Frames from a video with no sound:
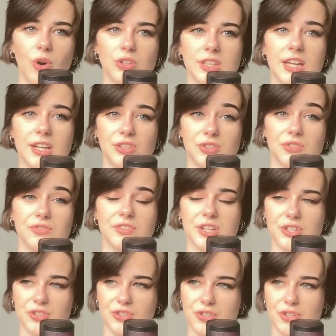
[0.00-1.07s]
on the annual
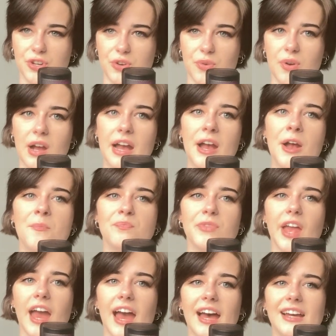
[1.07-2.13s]
fashion show.
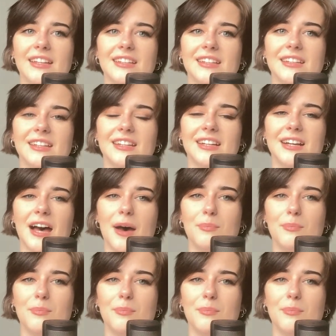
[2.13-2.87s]
And a